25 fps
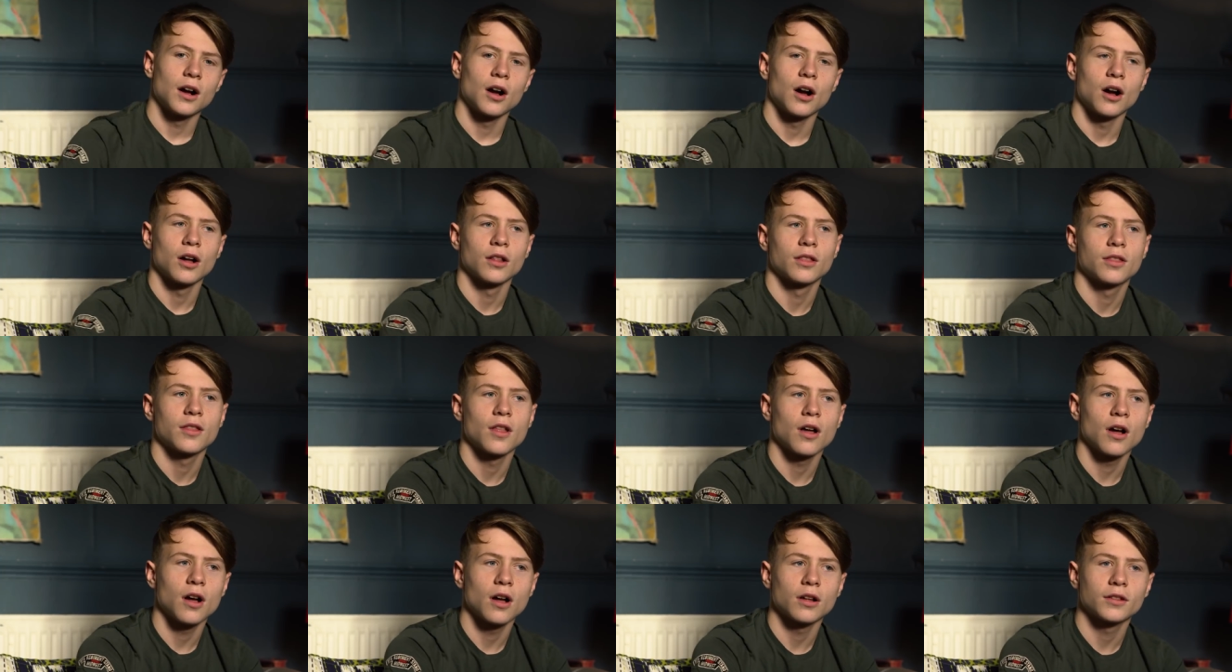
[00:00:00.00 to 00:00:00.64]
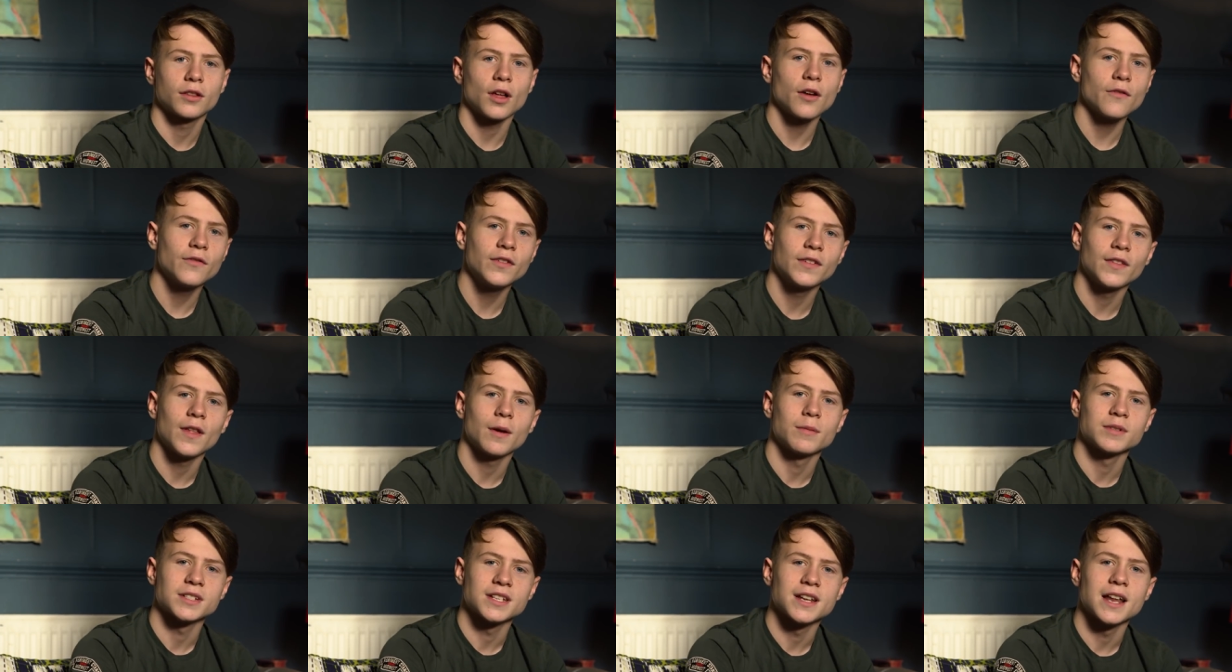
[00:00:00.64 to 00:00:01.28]
I, I don't think
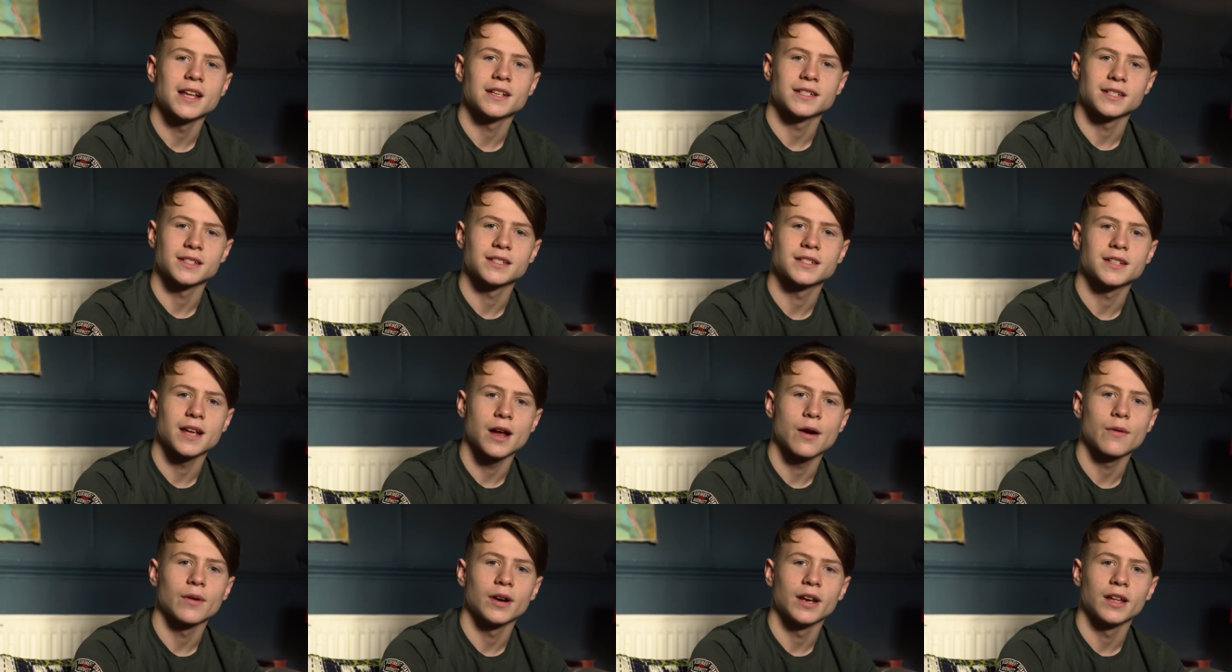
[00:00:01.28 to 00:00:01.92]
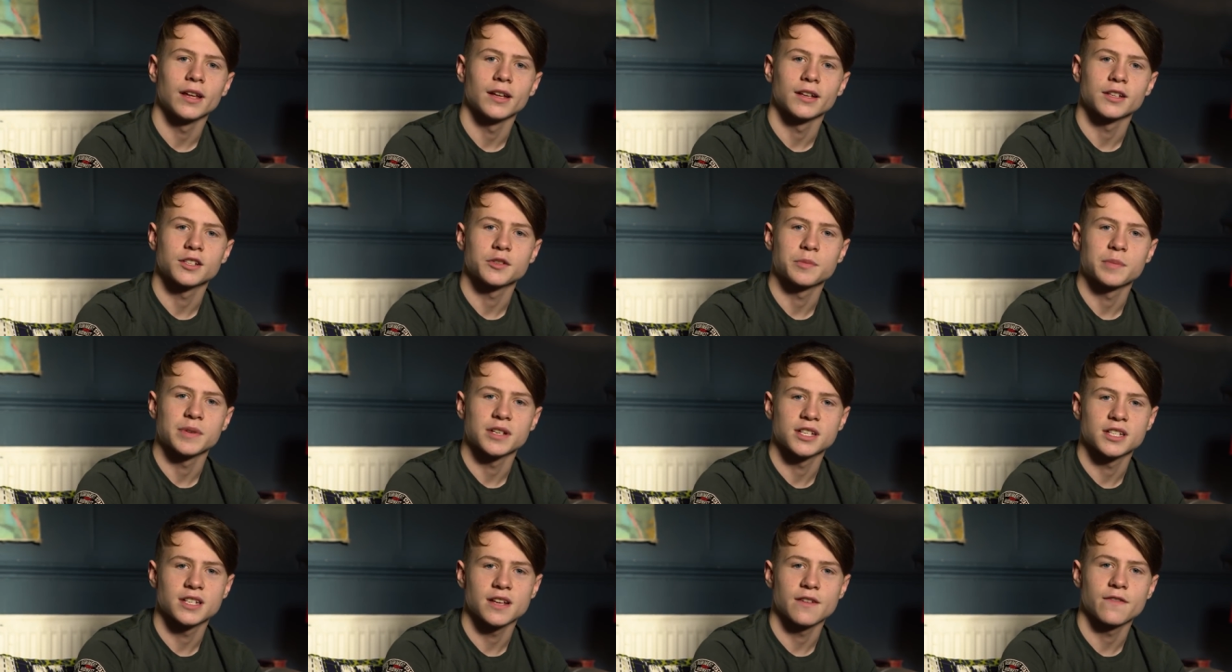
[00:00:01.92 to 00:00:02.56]
there was necessarily a
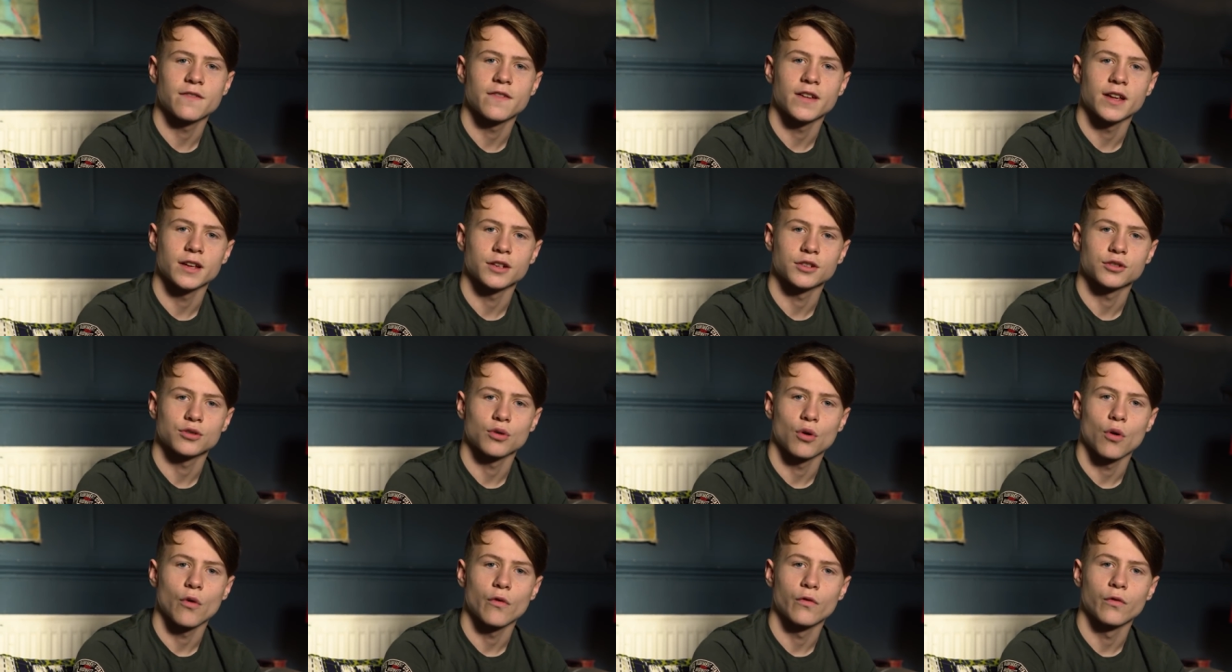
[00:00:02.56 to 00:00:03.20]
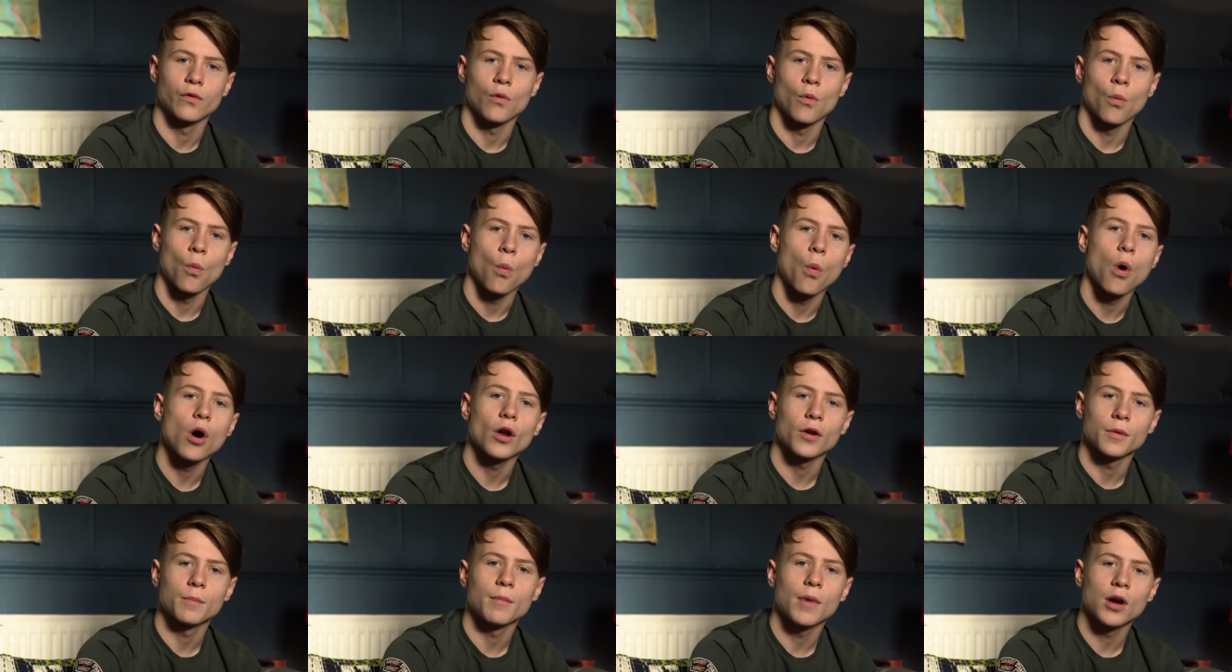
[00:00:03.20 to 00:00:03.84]
specific sort of
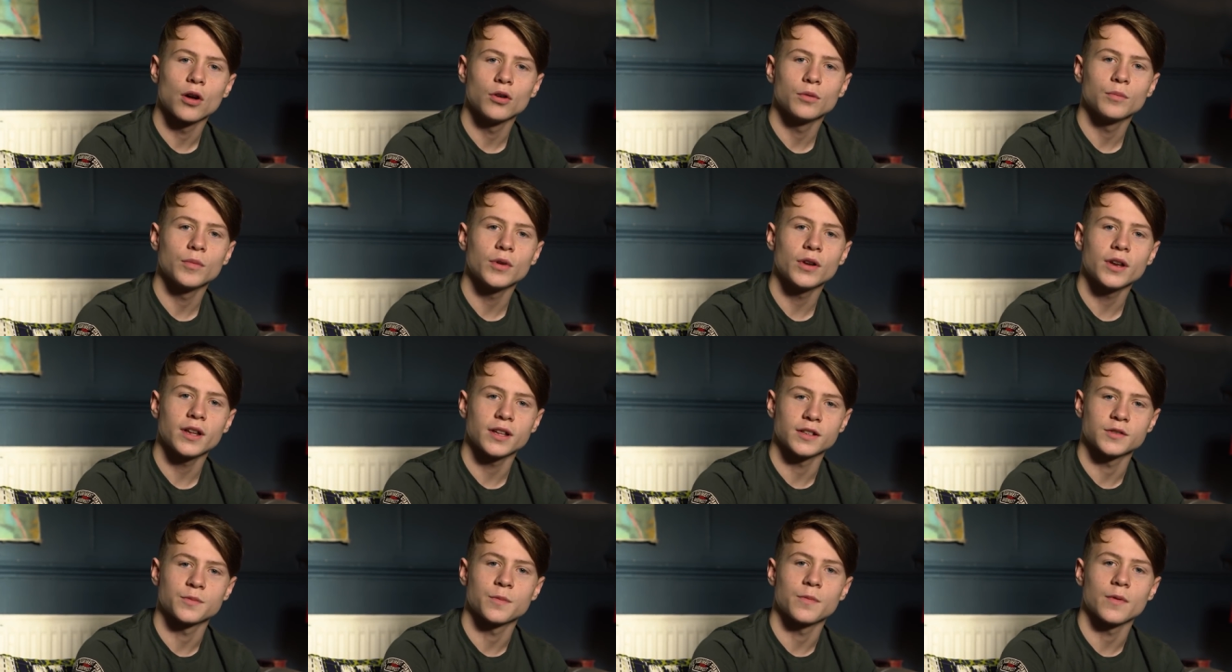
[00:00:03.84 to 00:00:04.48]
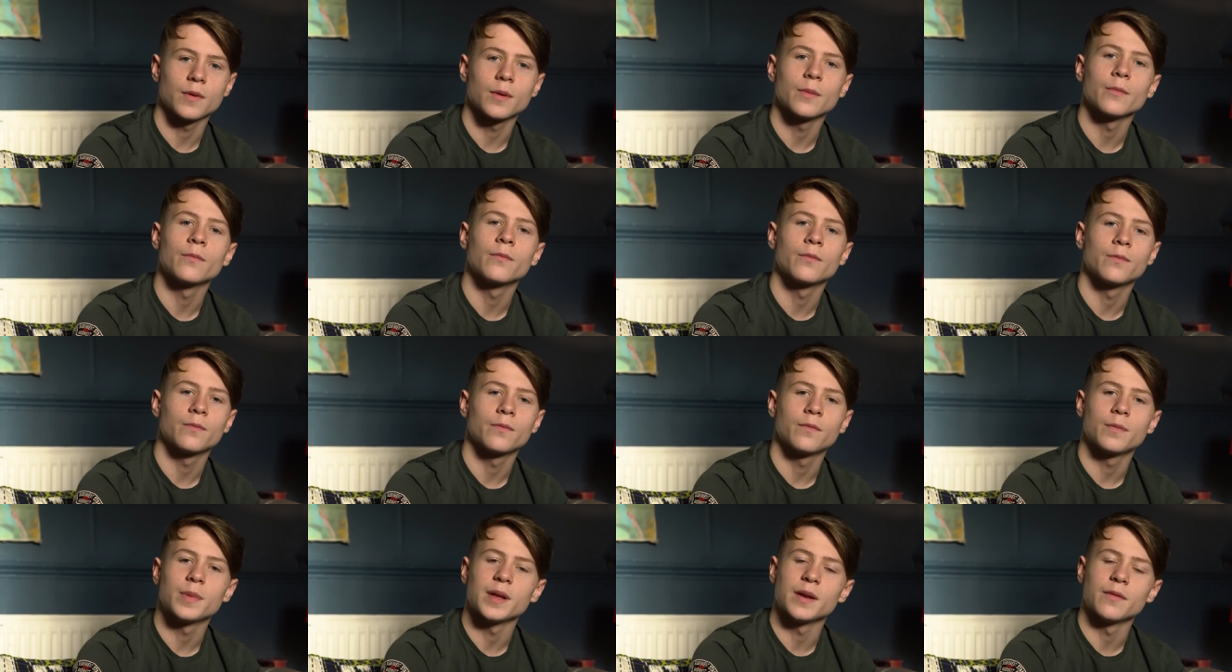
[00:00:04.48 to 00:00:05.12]
one moment. It's
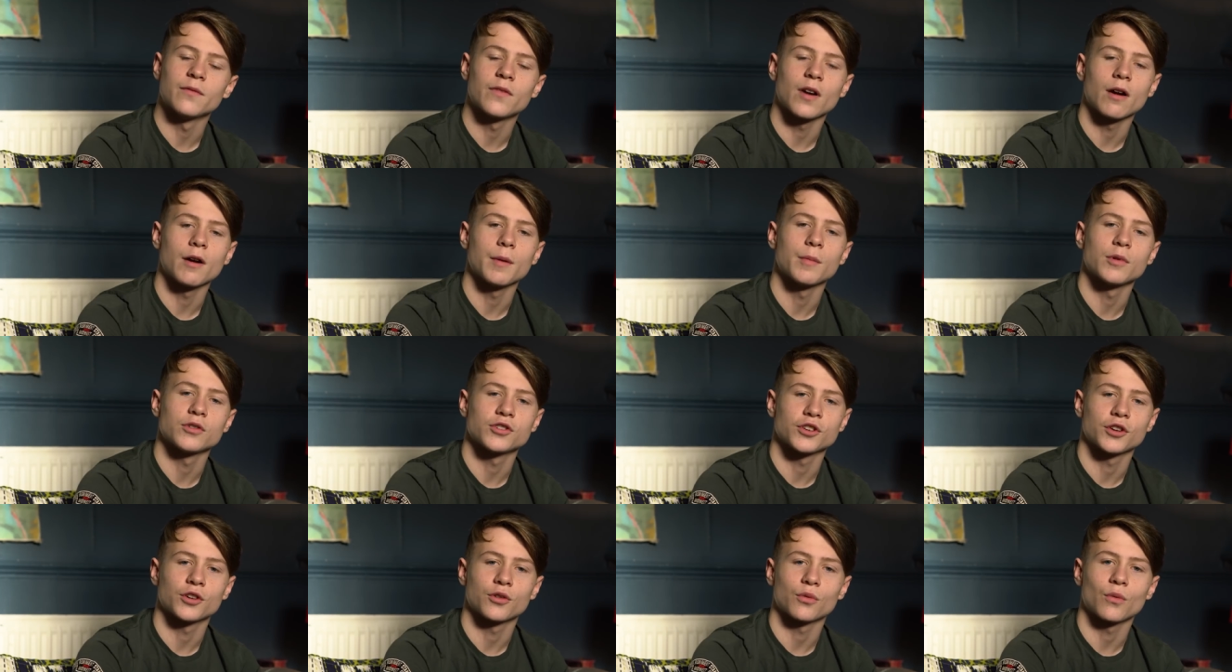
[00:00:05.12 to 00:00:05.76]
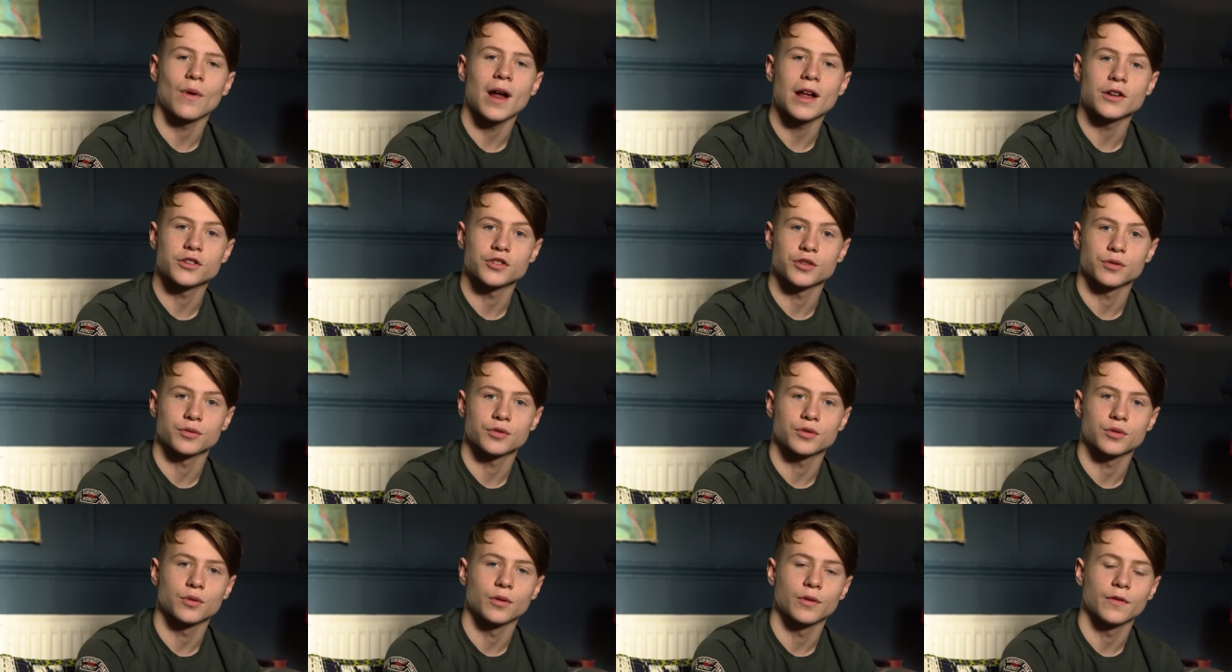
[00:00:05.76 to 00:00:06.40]
been very much a
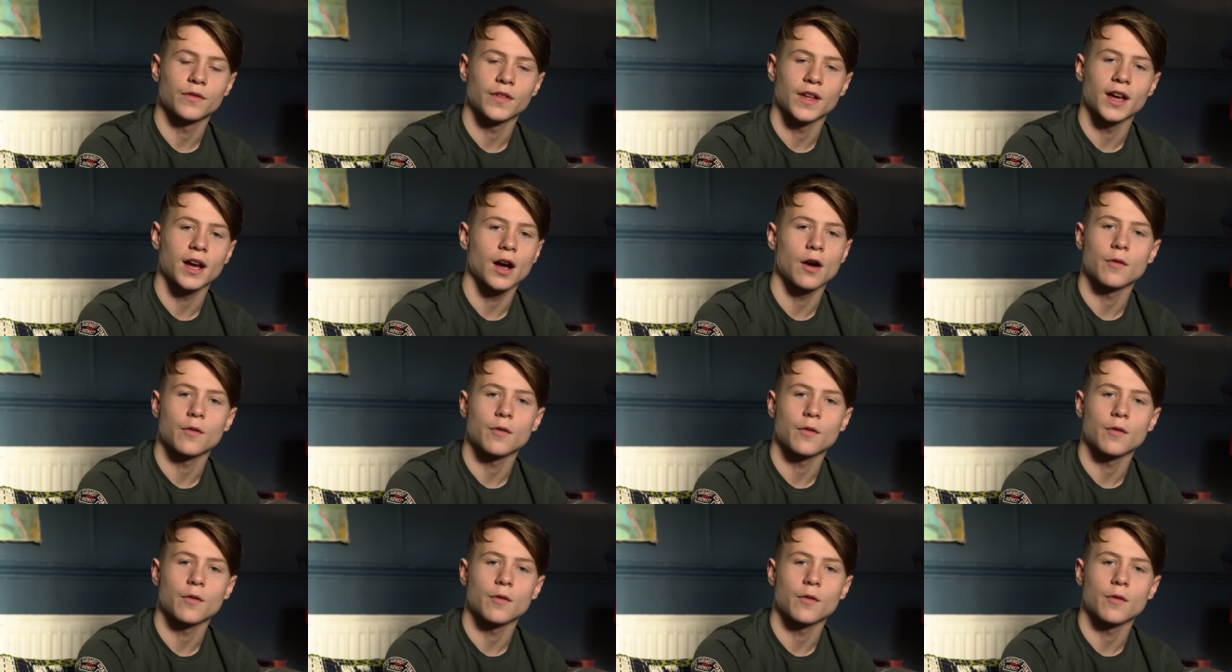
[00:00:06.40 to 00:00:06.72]
gradual sort of thing.